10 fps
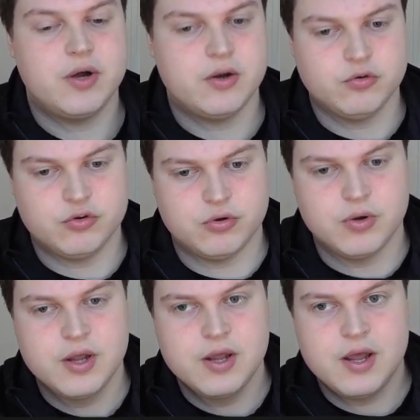And also
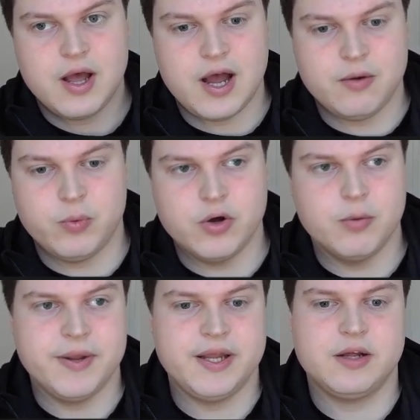I will
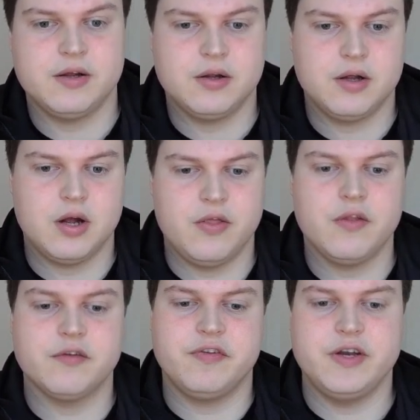make
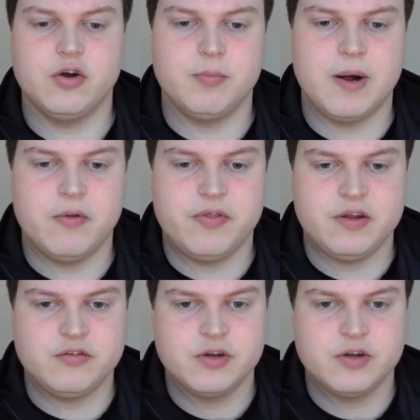another video about this.